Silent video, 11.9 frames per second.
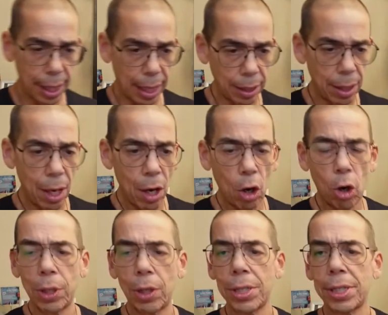And
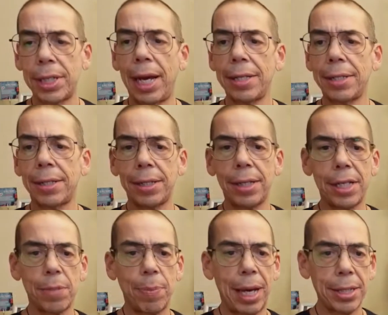homeostasis
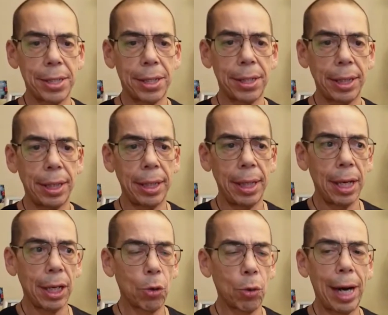is basically
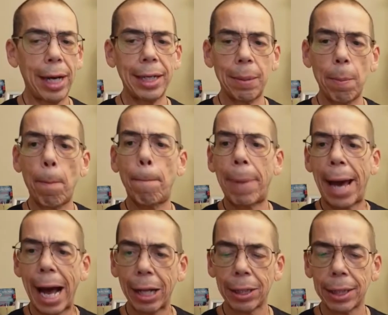creating
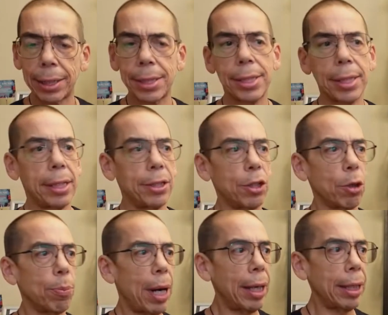balance in
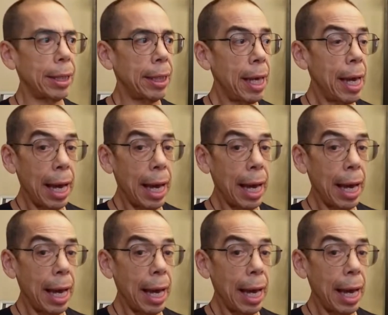your body.